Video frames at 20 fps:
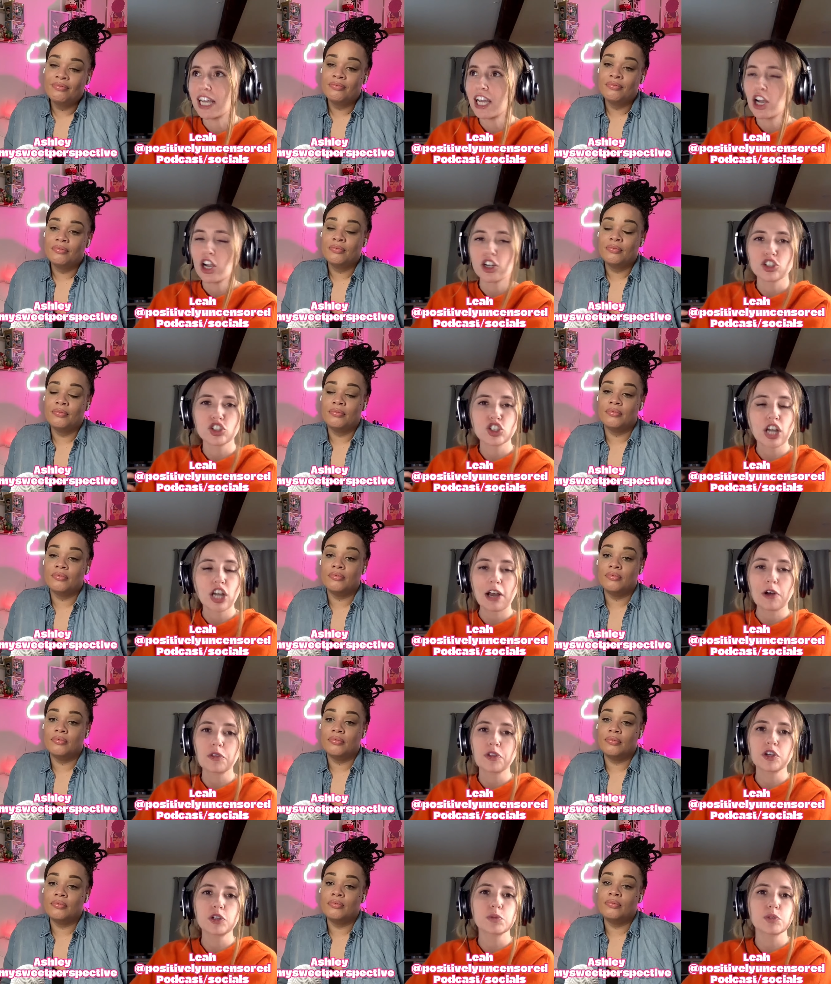Speaker 1: Her
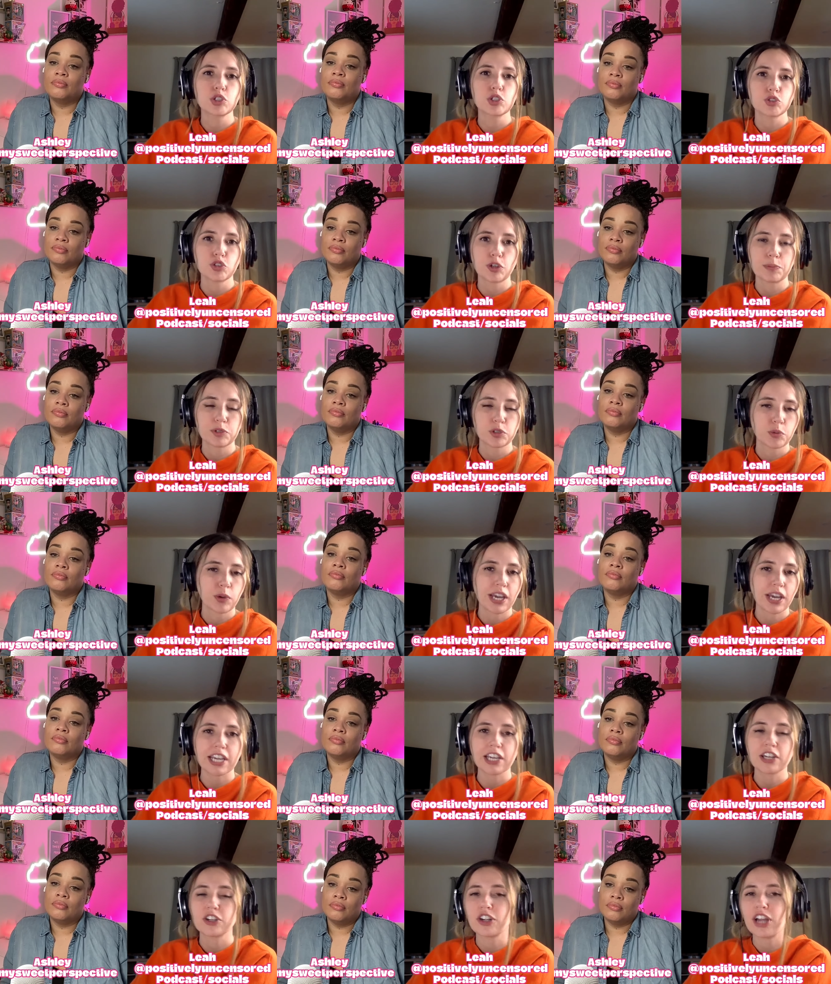childhood was stripped
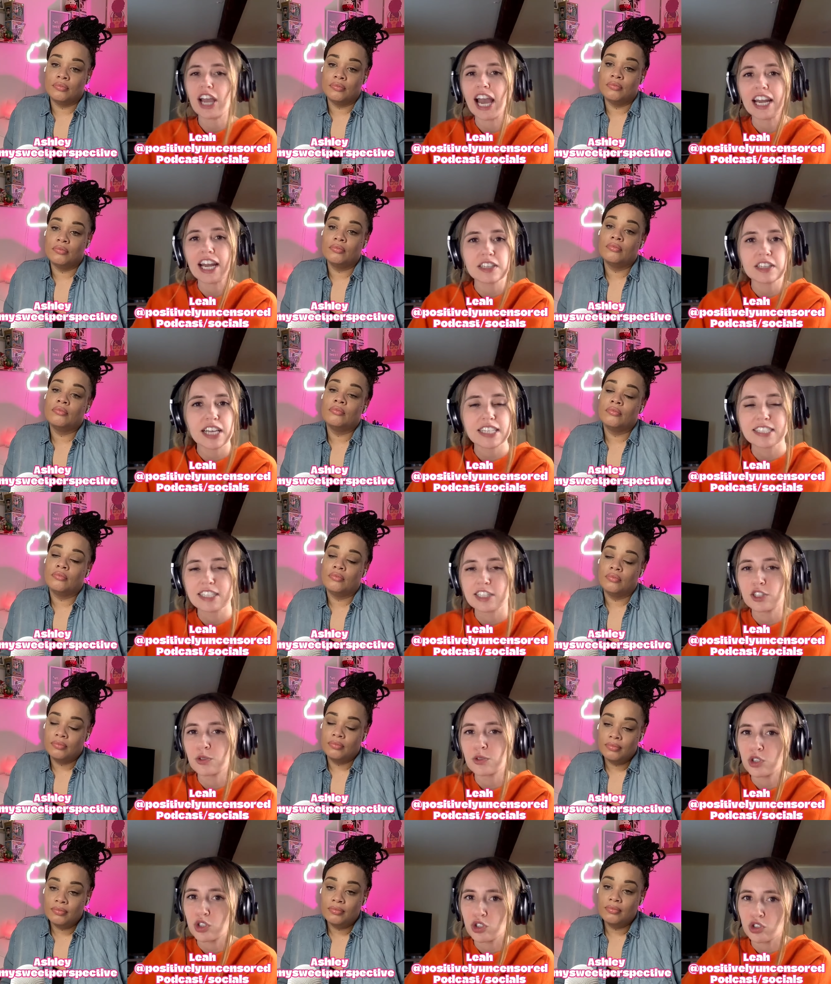away. Her adolescence
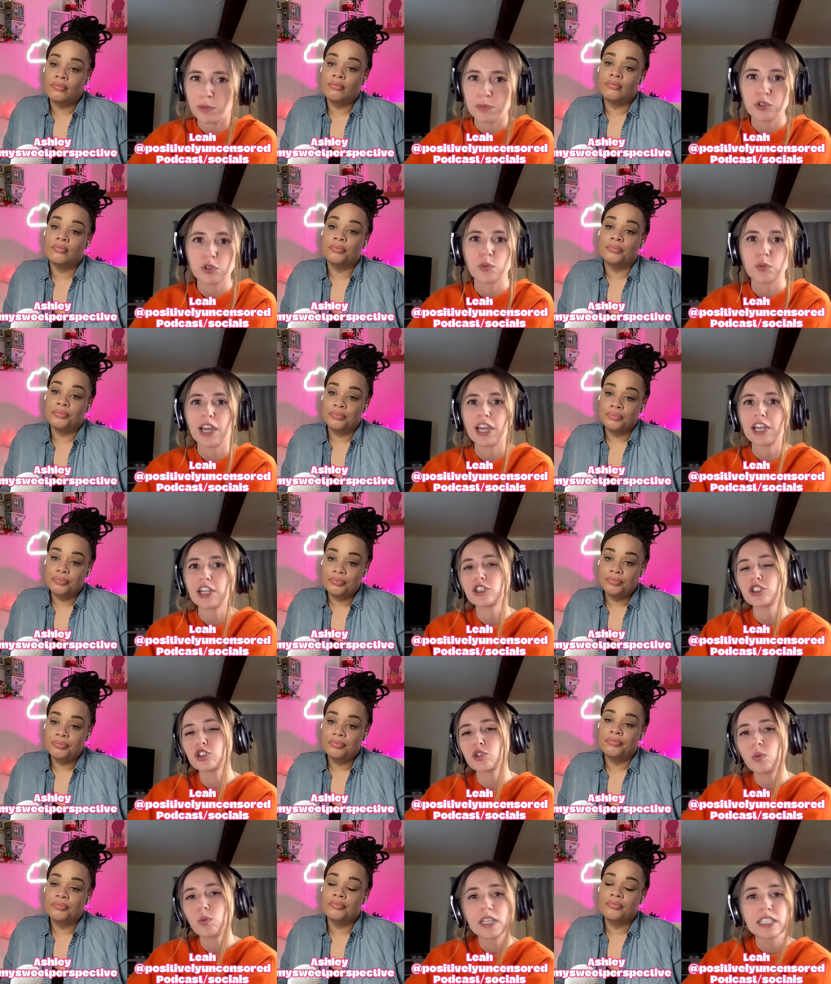was stripped away. Her
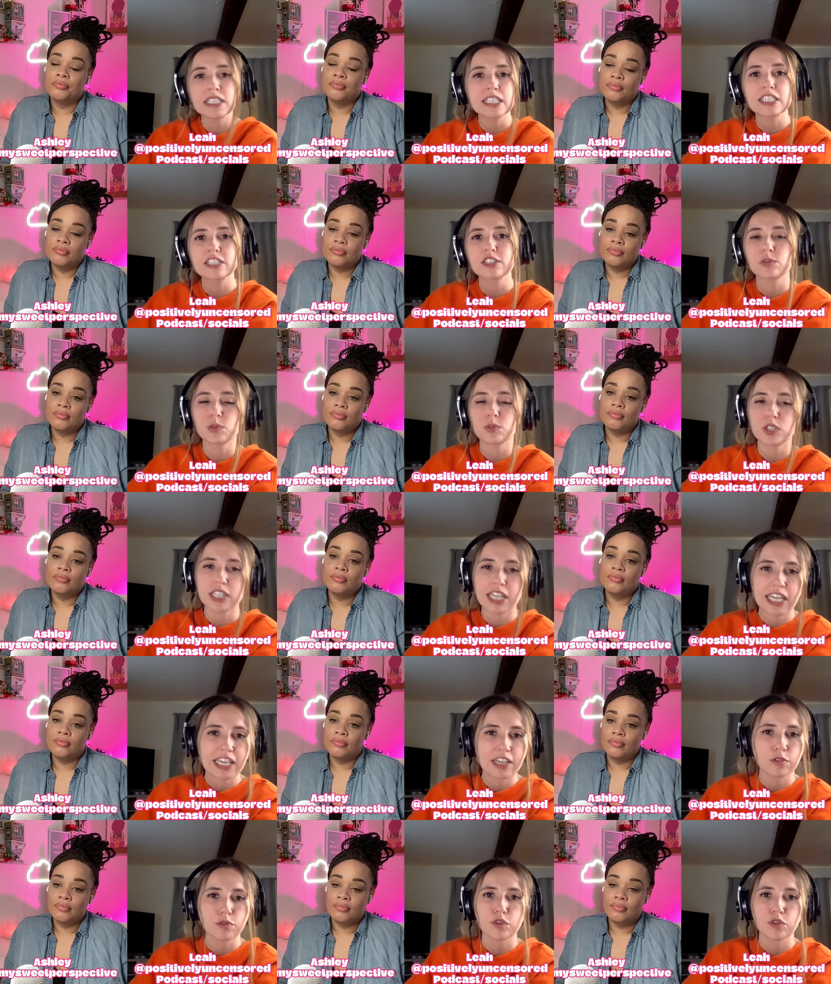20s were
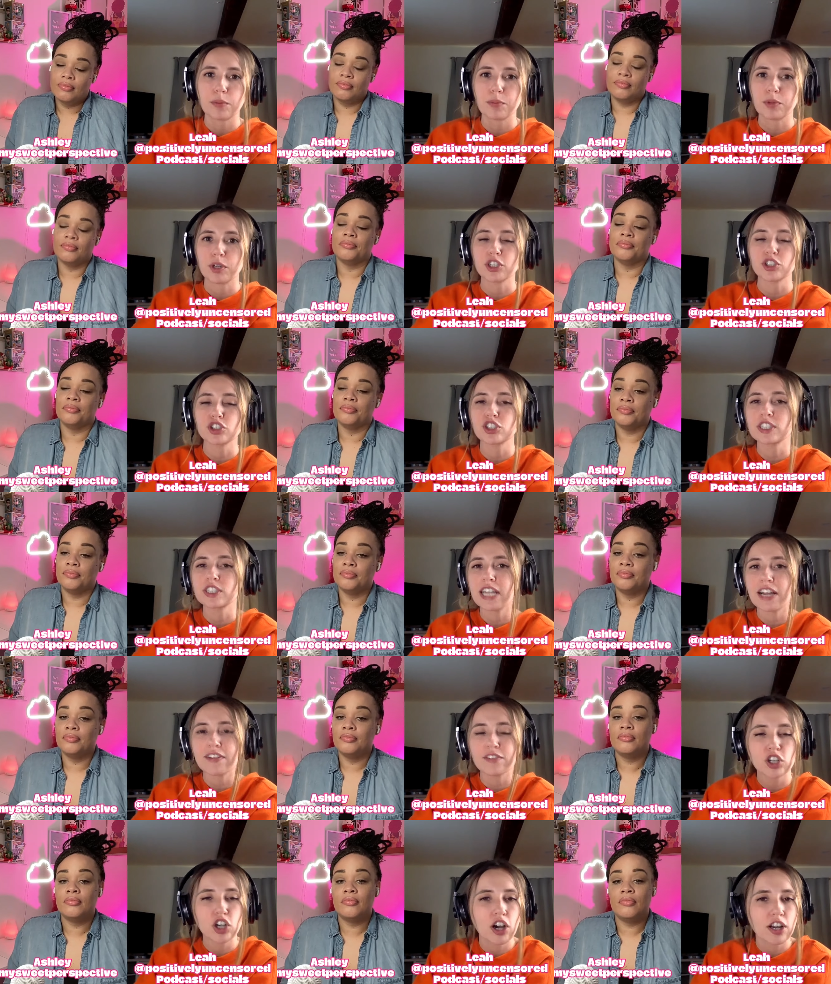taken from her. She's
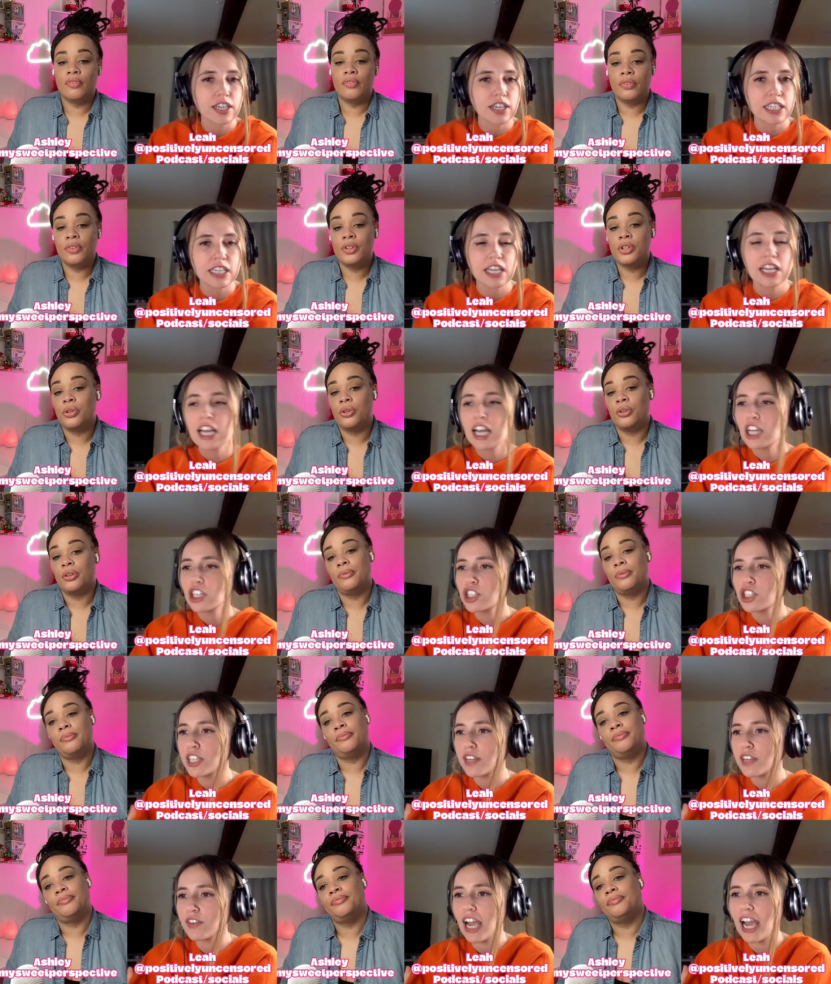never gone to, she's
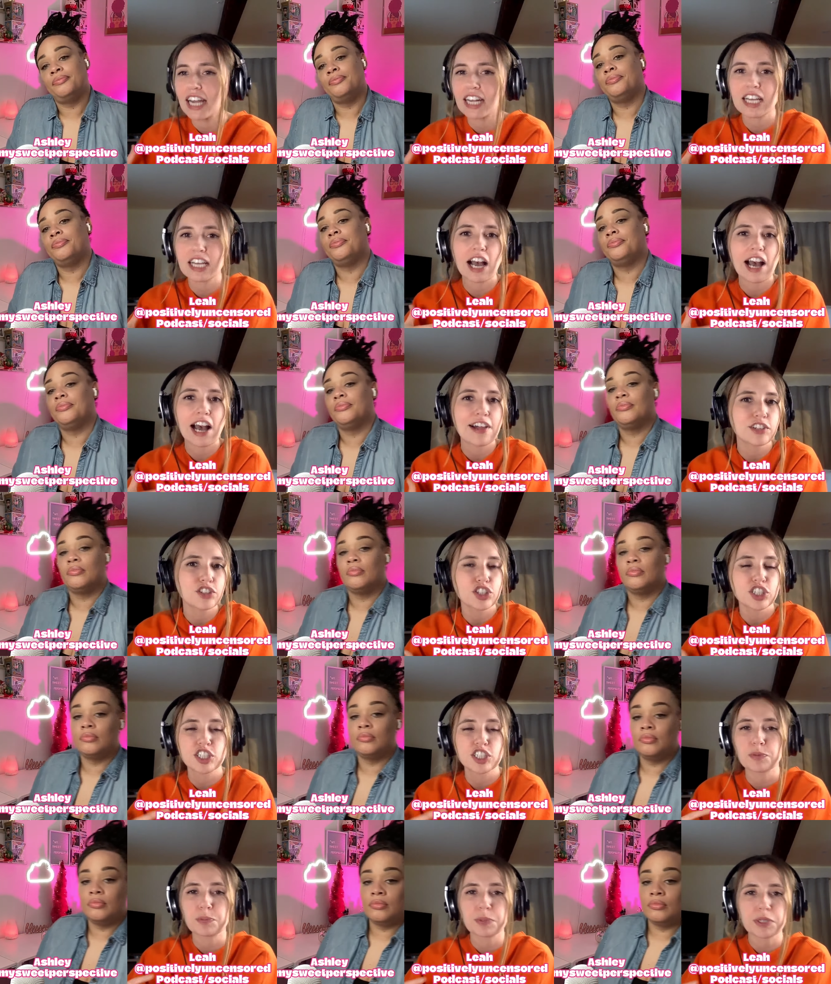never had a college
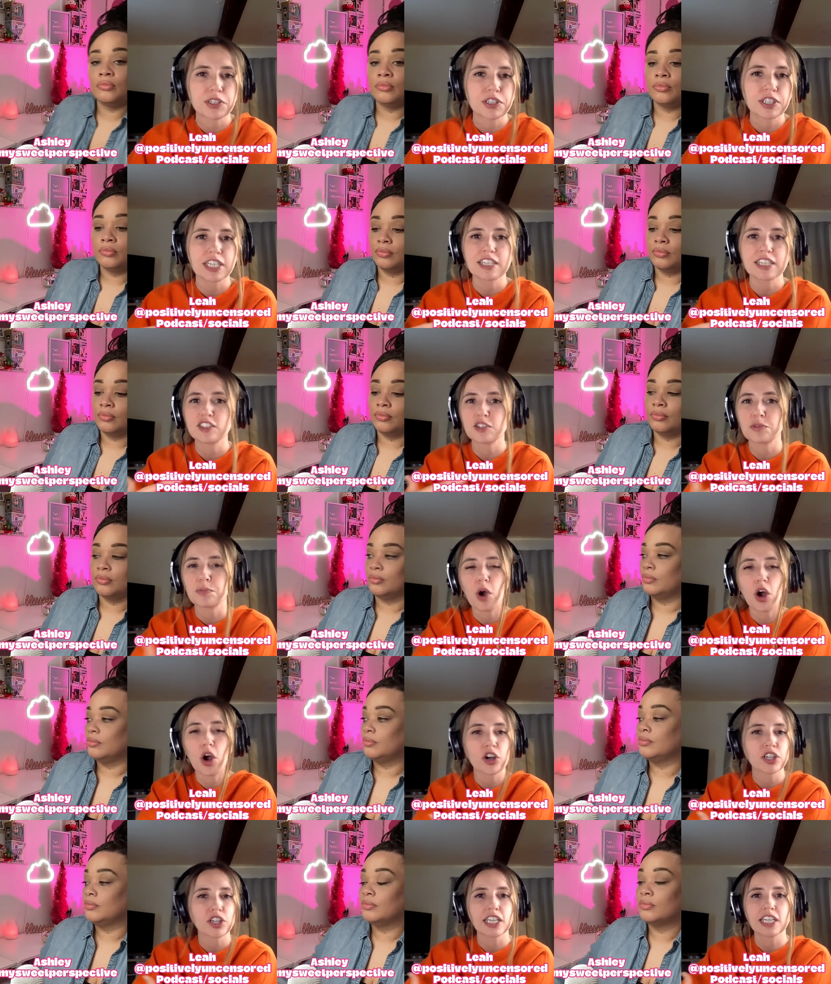experience, a
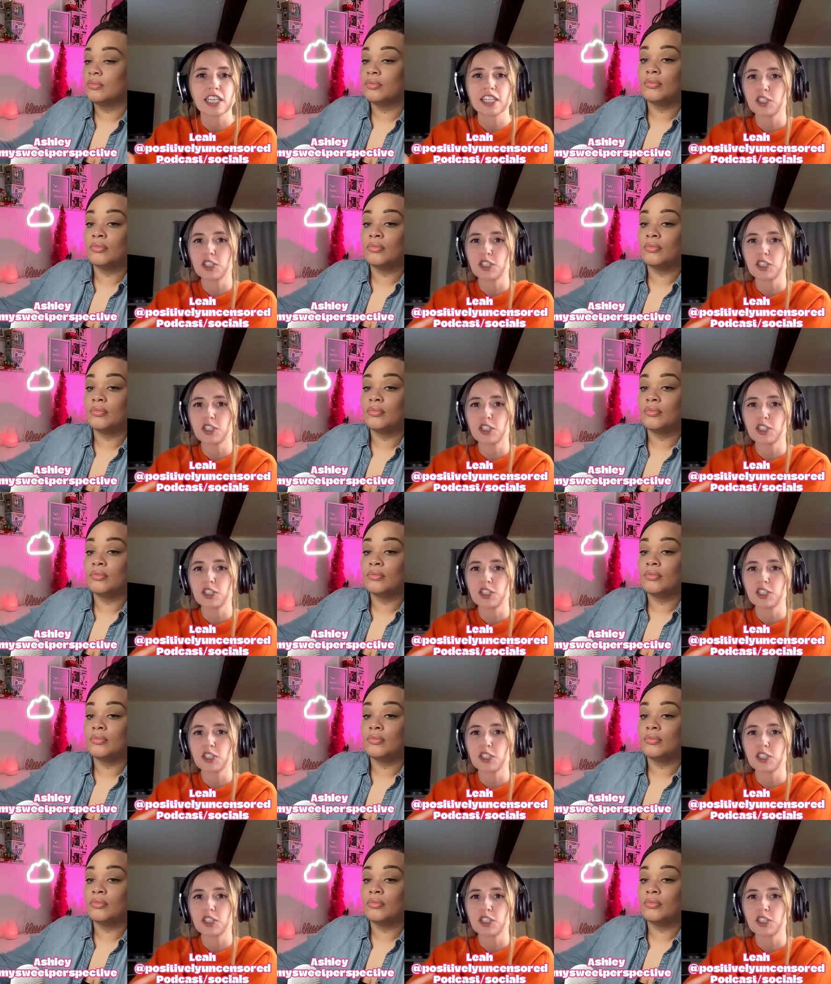party